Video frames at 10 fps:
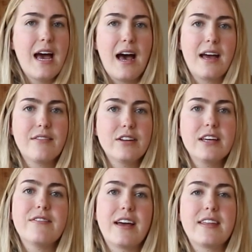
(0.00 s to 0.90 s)
yeah, I
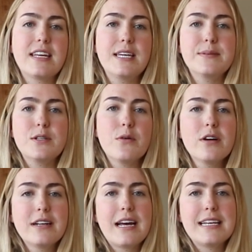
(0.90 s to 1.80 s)
really find that it keeps you
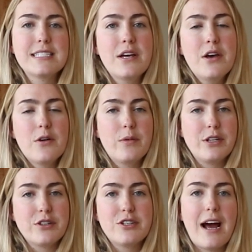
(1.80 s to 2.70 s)
organized when
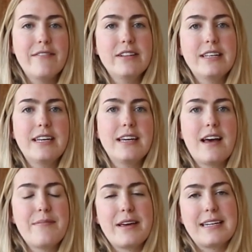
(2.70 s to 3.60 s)
you're traveling,
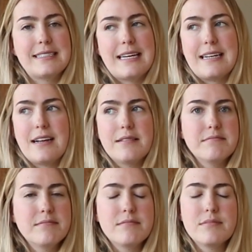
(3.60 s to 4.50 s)
like I said, in a
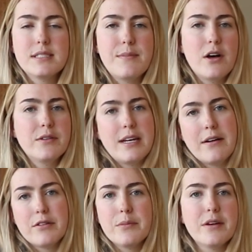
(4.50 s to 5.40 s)
small
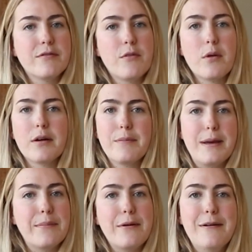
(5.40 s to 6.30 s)
hotel room with 4
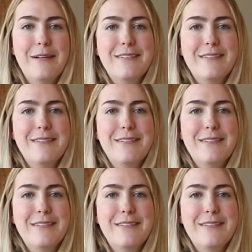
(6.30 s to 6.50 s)
people.